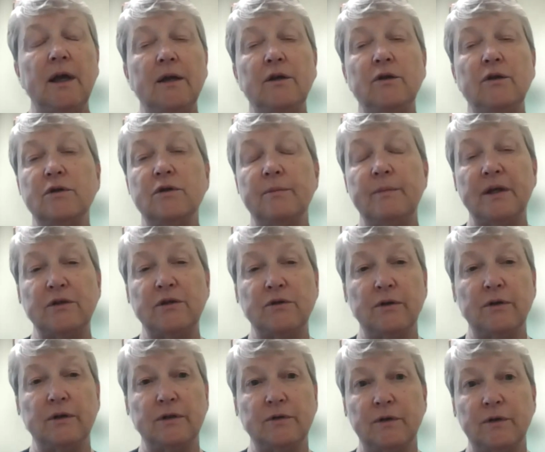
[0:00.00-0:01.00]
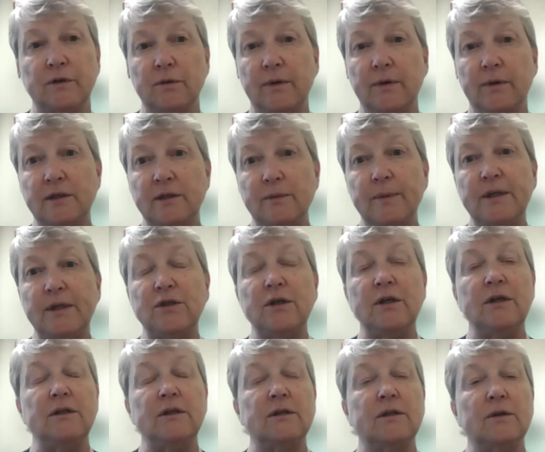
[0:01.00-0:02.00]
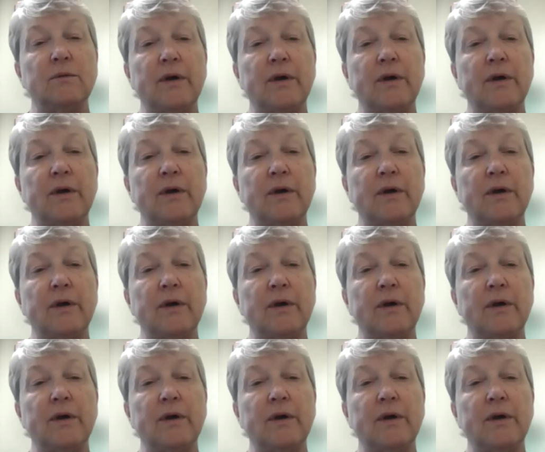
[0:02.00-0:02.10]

You should make sure it's for the right species,